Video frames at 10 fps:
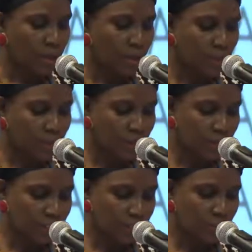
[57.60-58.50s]

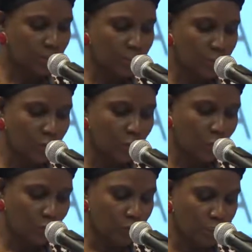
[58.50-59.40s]
Nevertheless, not even
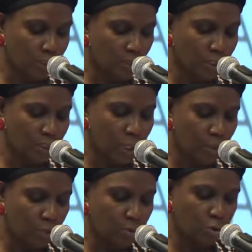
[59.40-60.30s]
COVID was
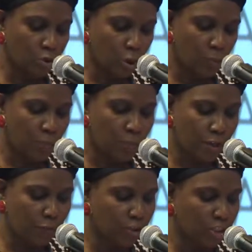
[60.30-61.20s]
able to stop Men for